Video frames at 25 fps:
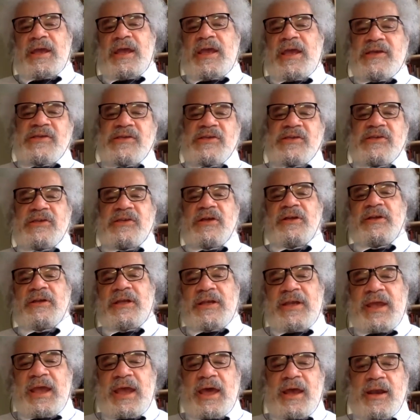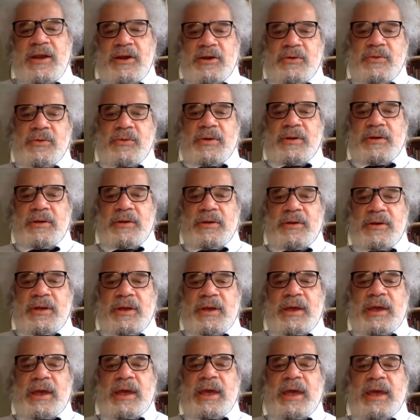is still inadequate?
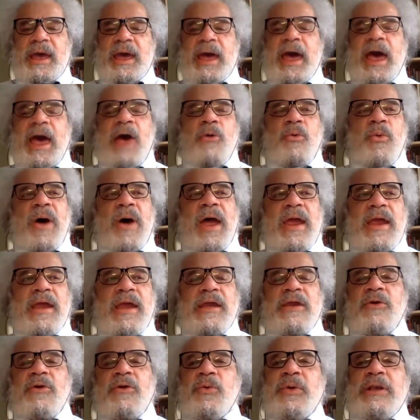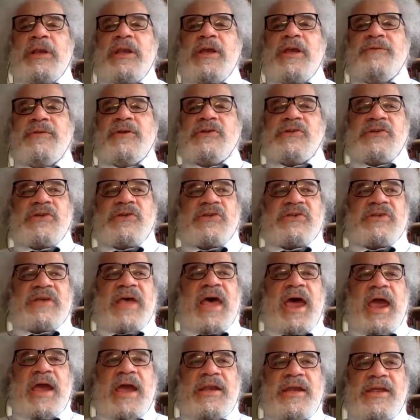Why, we live in a
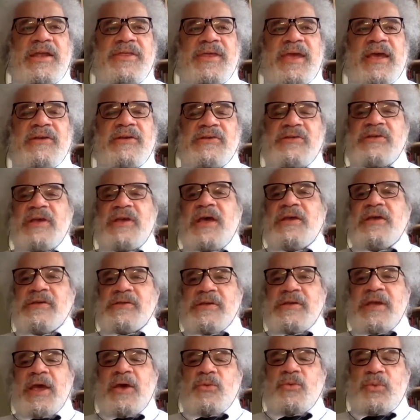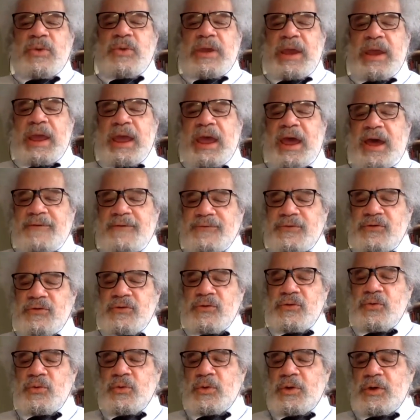society that says that we have
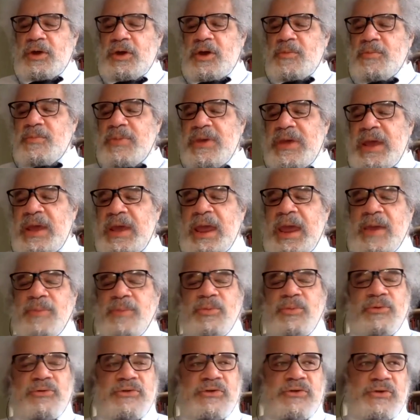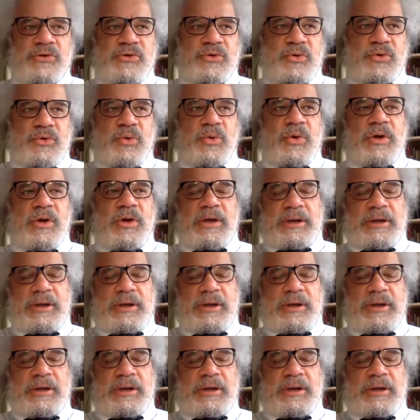to be able to